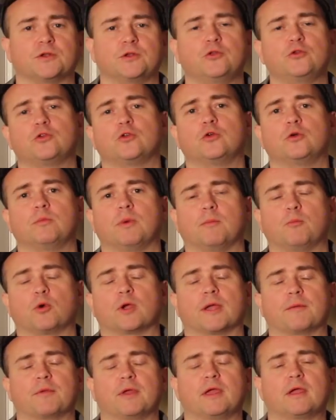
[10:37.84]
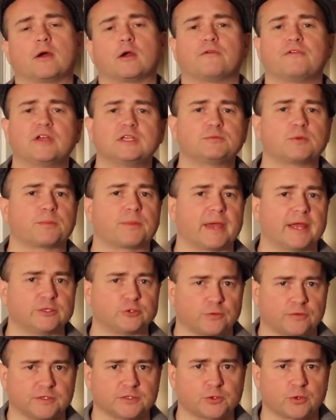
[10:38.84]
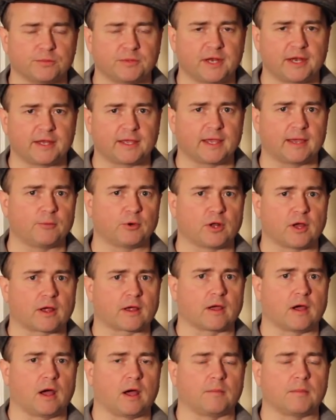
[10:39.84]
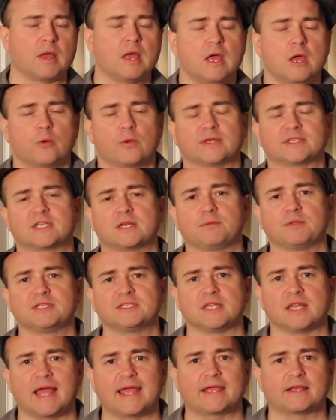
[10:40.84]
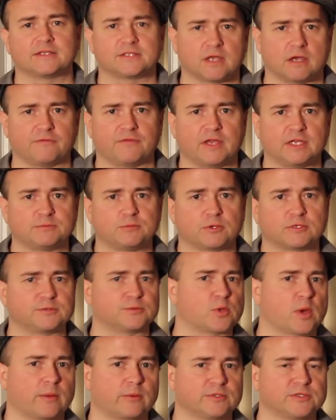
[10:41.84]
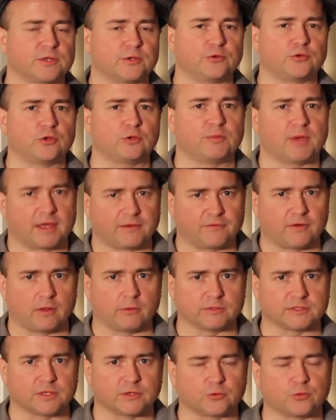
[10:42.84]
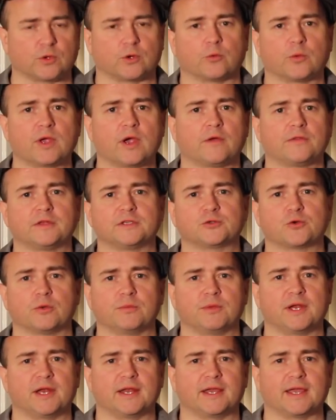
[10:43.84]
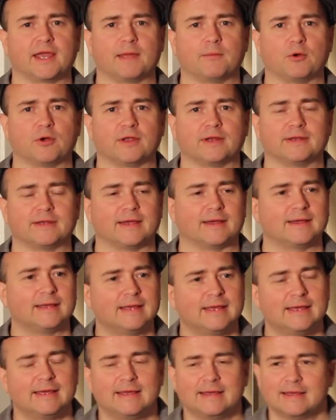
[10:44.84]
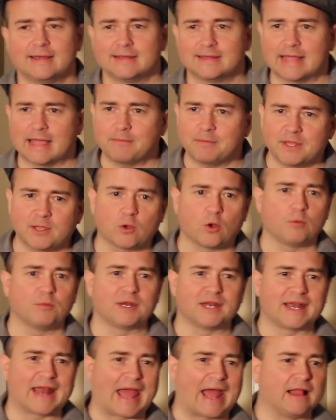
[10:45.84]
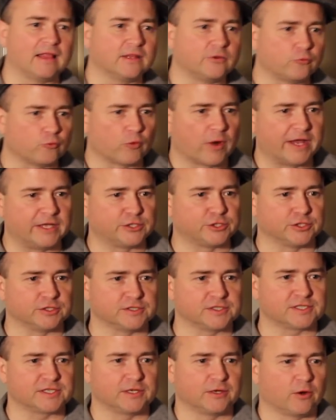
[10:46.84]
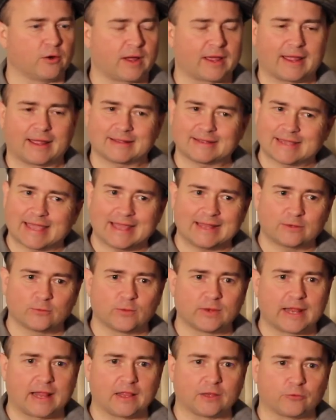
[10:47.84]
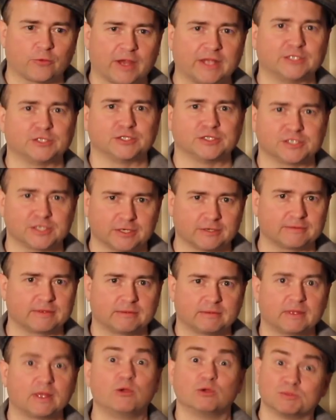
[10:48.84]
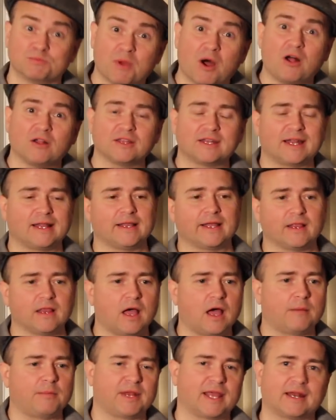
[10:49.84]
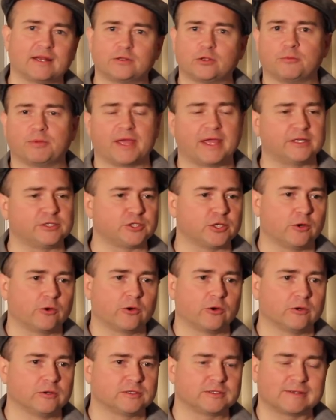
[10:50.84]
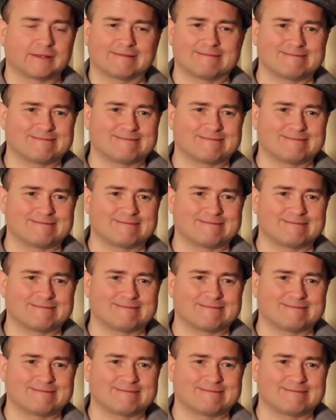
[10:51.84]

on YouTube, on Board Game Geek, on our Facebook page, on DiscriminatingGamer.com. We ask you to please like us on Facebook, subscribe to us on YouTube, and follow us on Twitter. We are The Discriminating Gamer, and uh, Dabney Coleman and Alan Rachins. You know, I, I, can't do an Alan Rachins. You know, he was bald in L.A. Law, but he had a toupee in Showgirls.